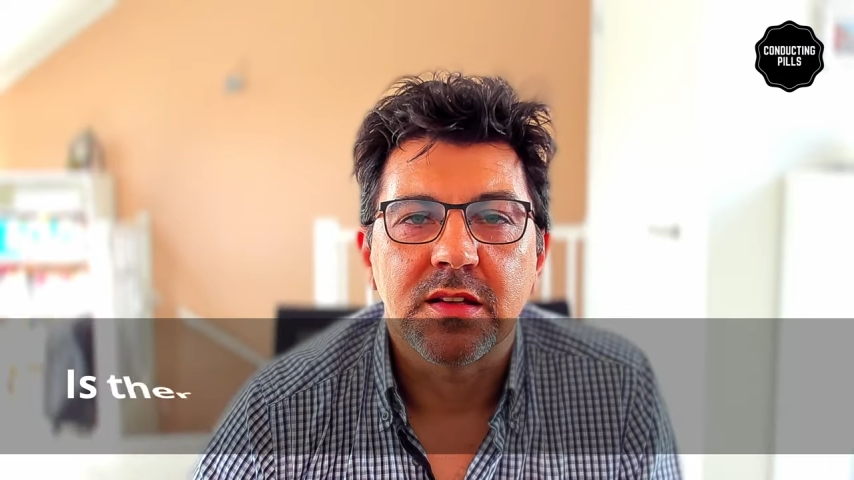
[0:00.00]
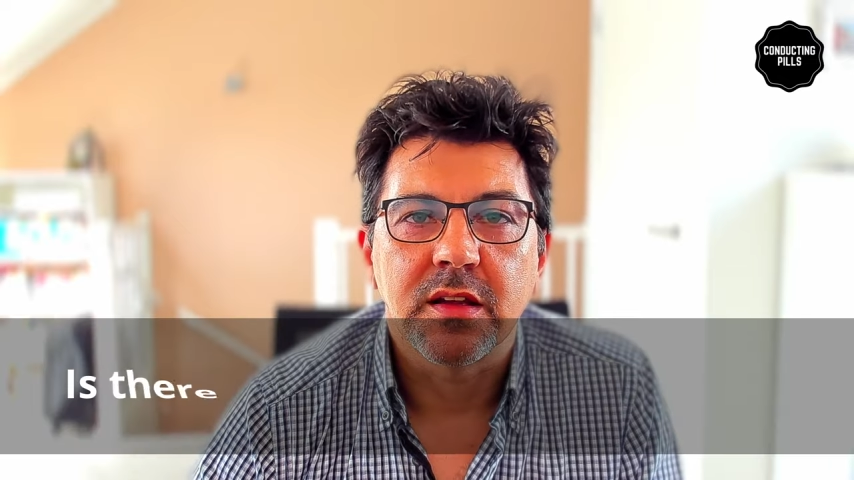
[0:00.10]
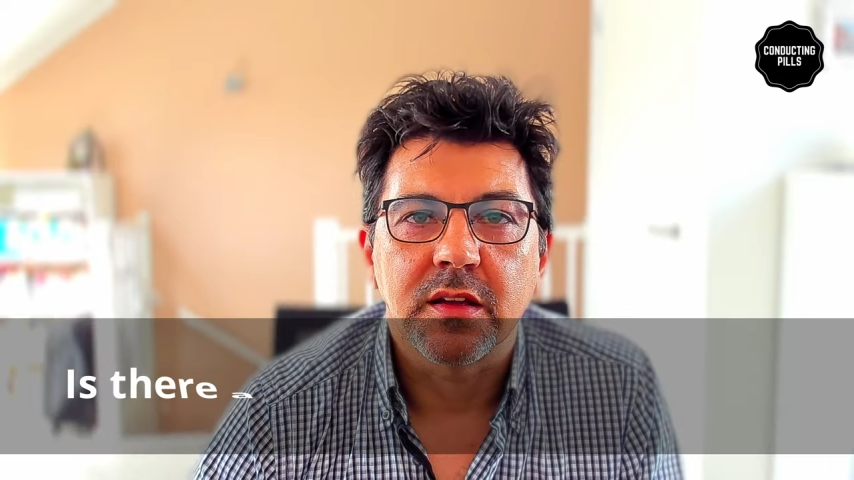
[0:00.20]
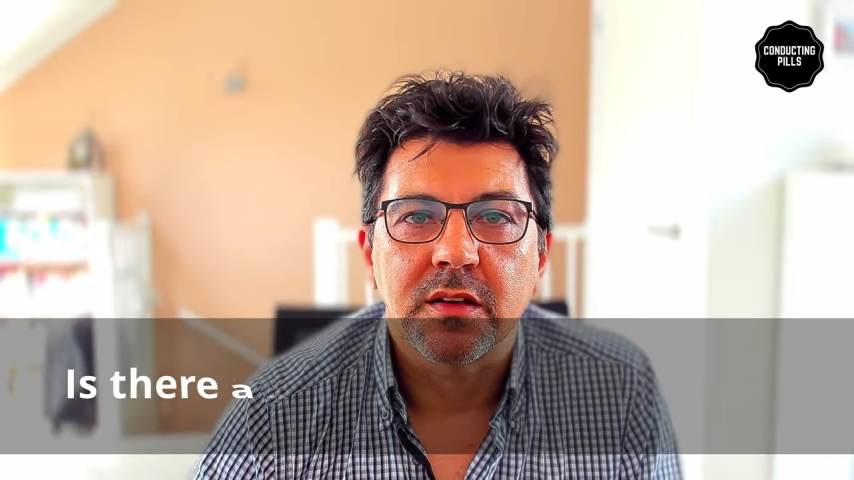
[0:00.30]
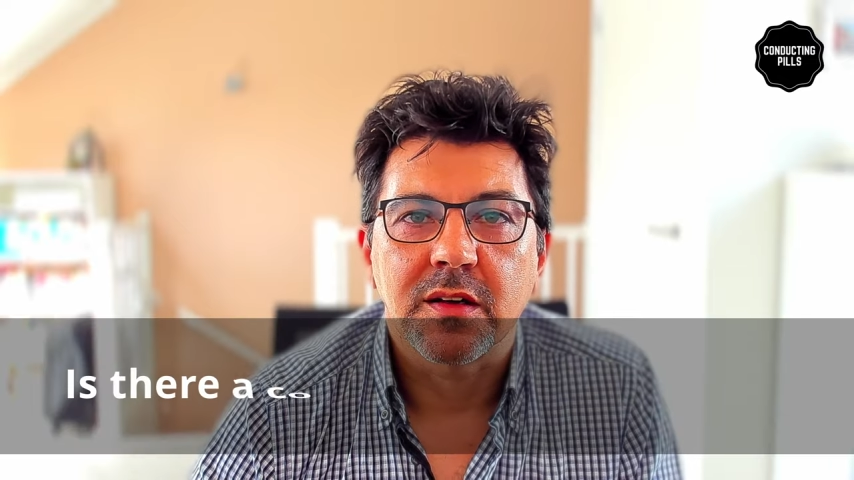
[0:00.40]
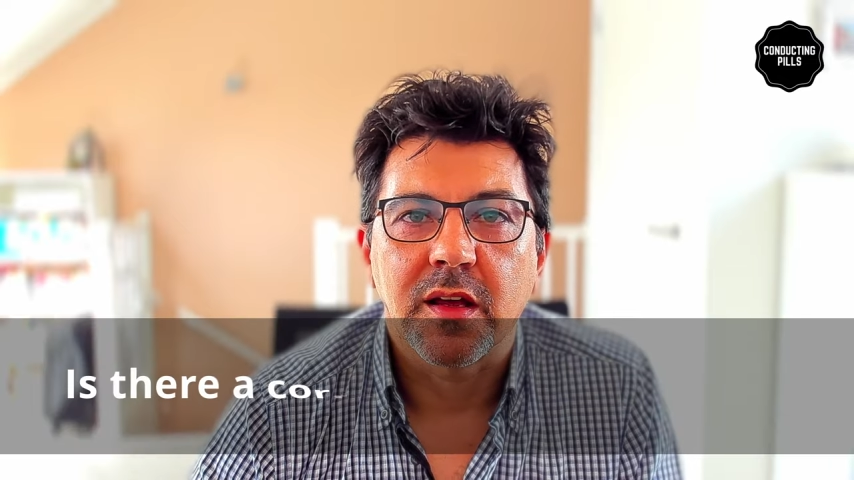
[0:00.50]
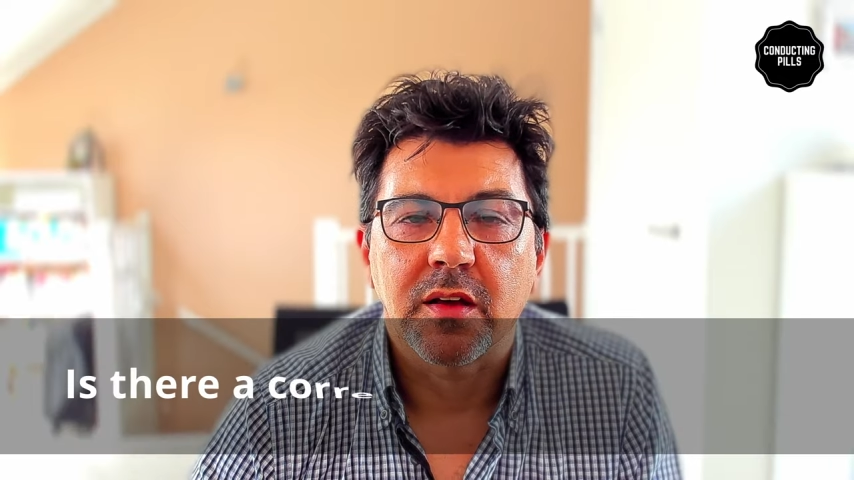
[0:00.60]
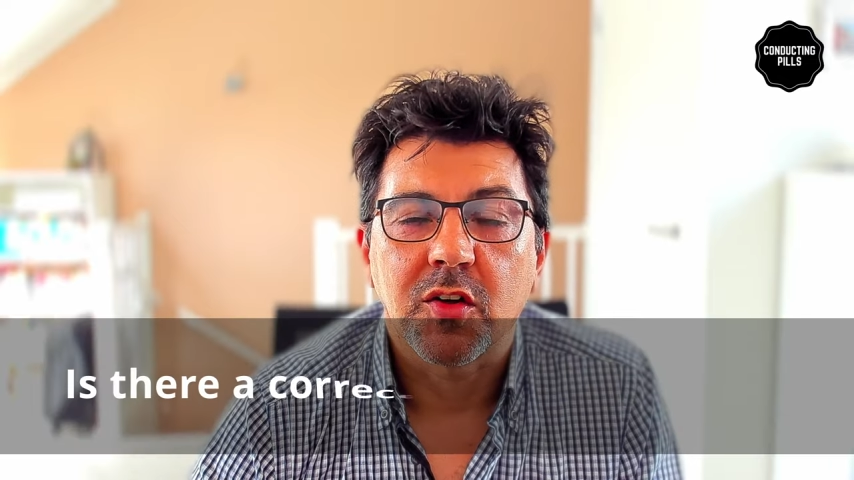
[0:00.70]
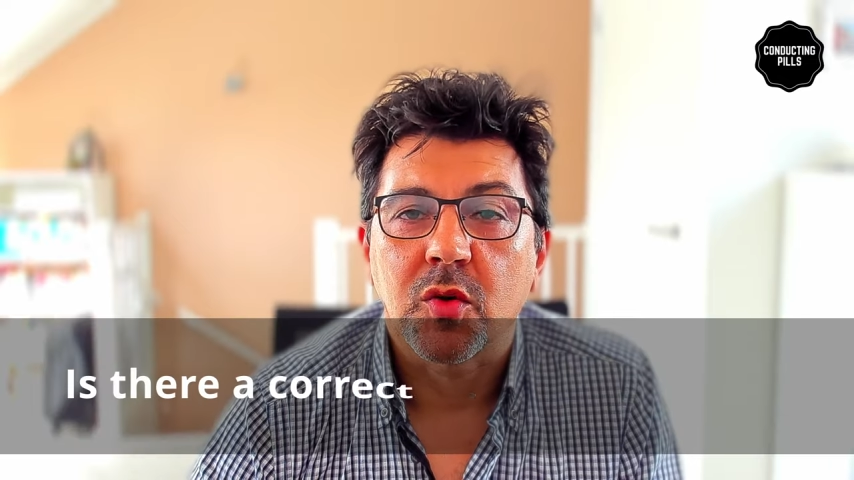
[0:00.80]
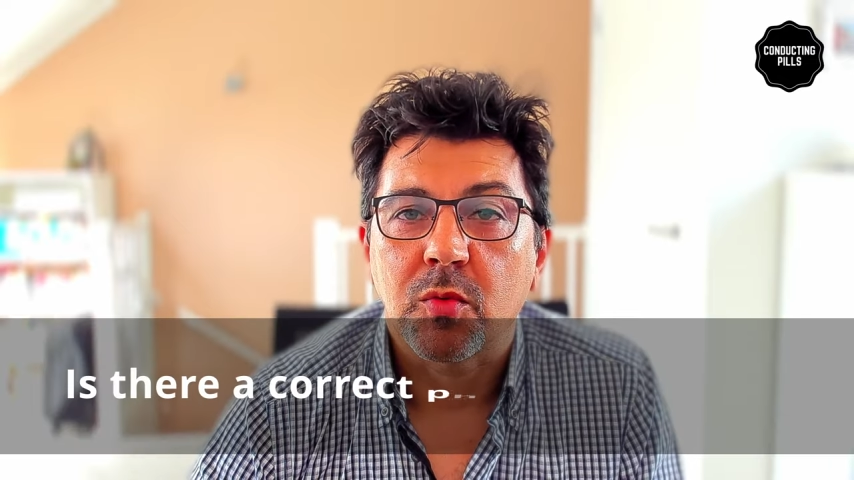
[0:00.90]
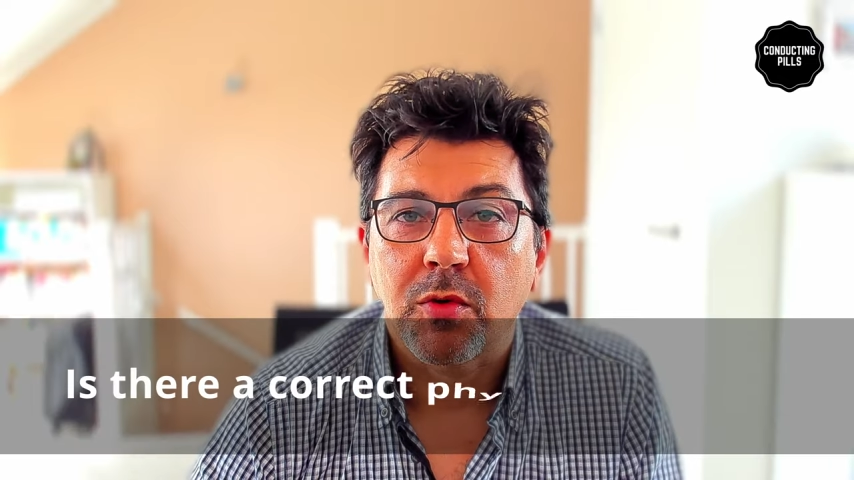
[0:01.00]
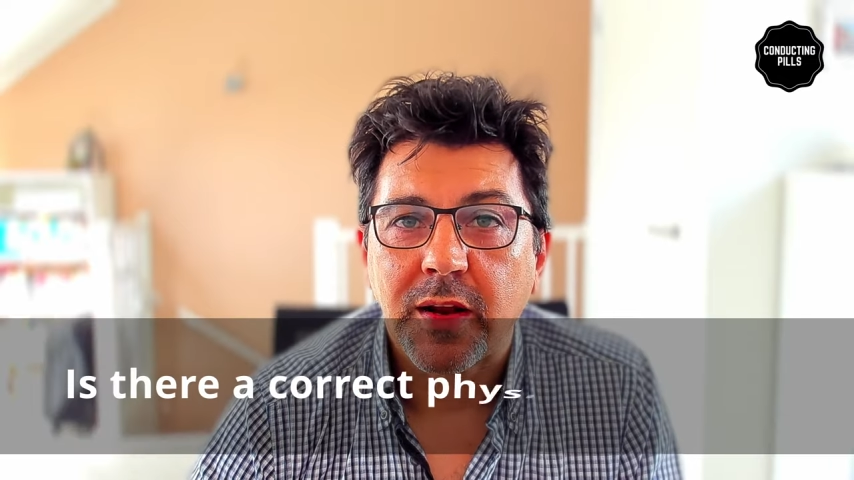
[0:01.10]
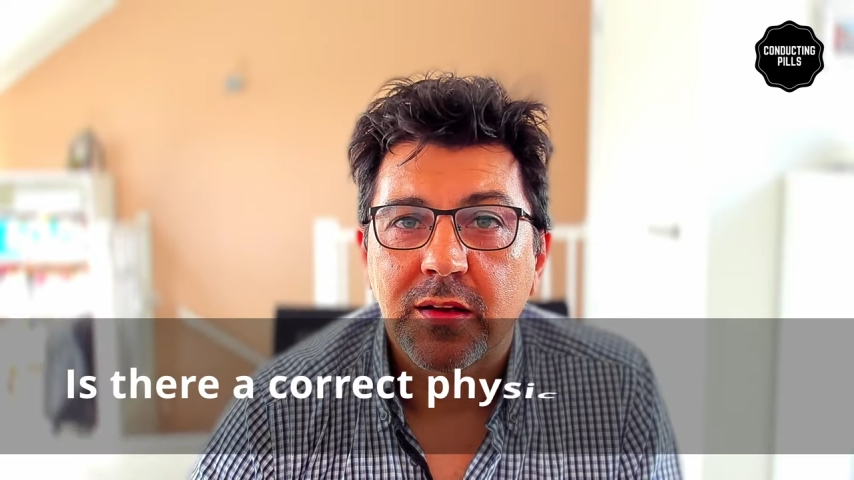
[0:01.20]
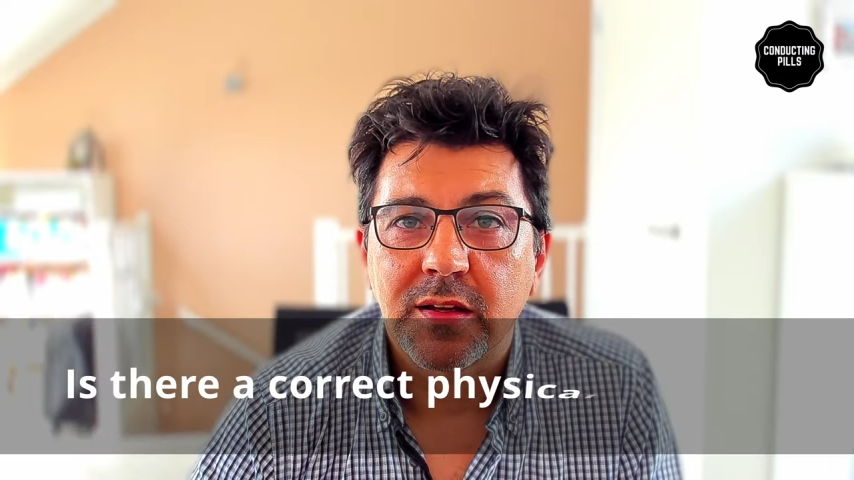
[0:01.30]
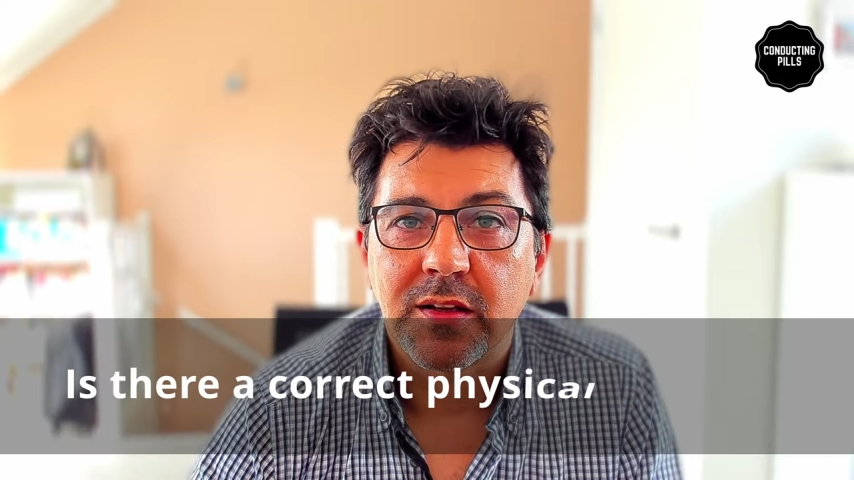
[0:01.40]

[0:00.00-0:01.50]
there a correct